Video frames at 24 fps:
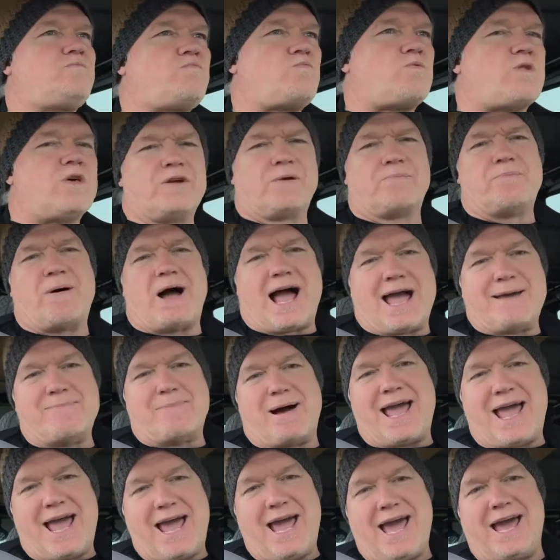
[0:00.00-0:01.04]
They're buying
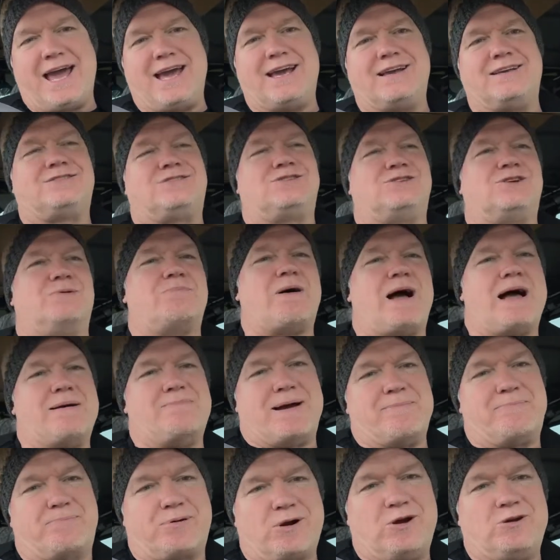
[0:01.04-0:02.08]
my eggs, they're buying
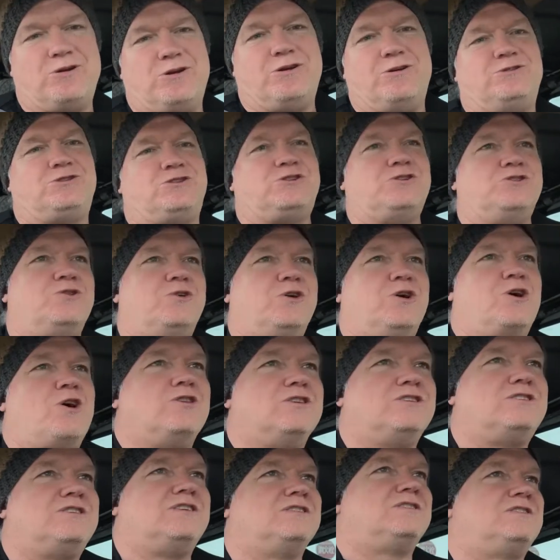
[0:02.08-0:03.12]
my produce, they're doing all
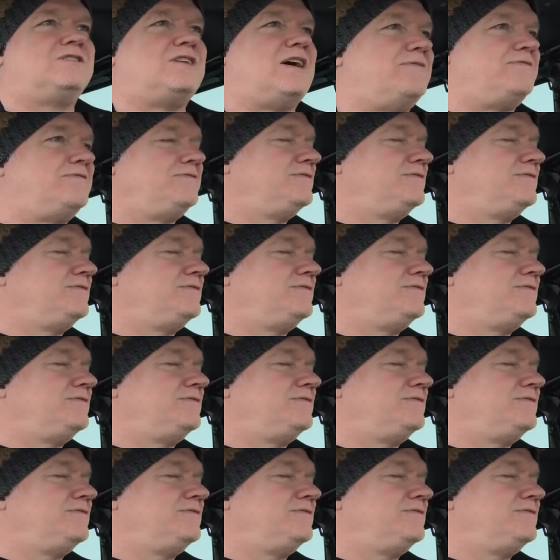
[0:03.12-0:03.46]
this stuff.